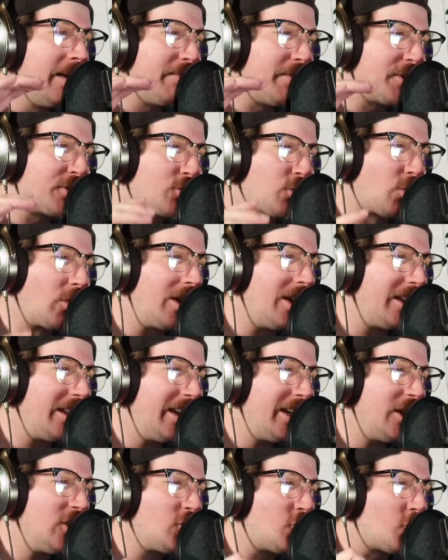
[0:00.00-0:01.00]
this
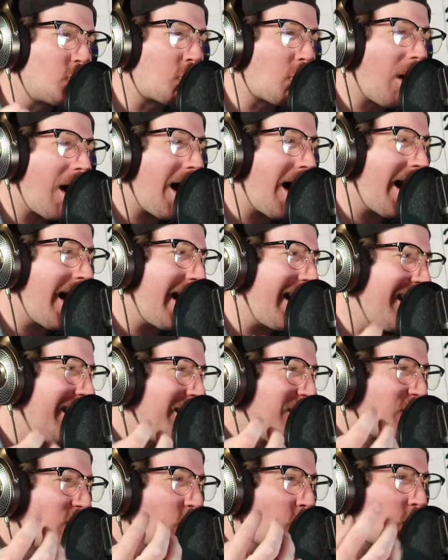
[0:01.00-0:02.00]
really dry,
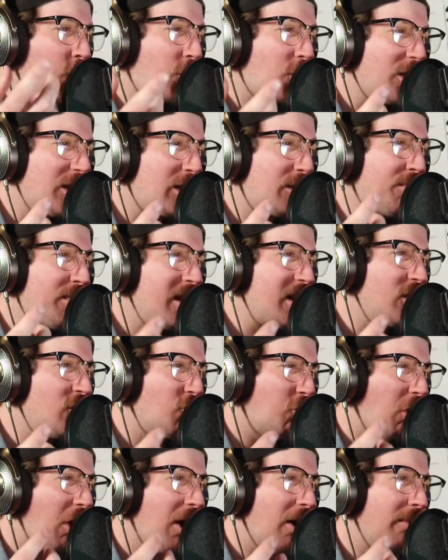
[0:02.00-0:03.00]
crispy
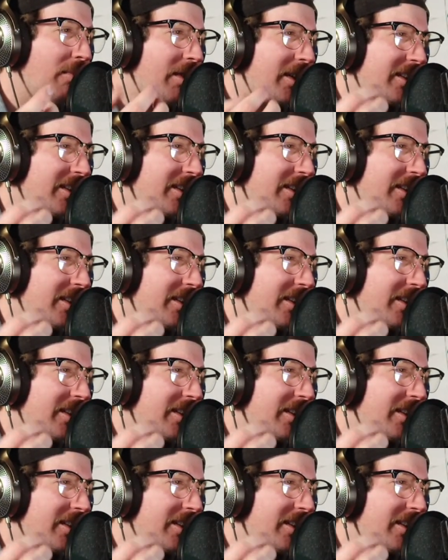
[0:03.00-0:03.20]
drum.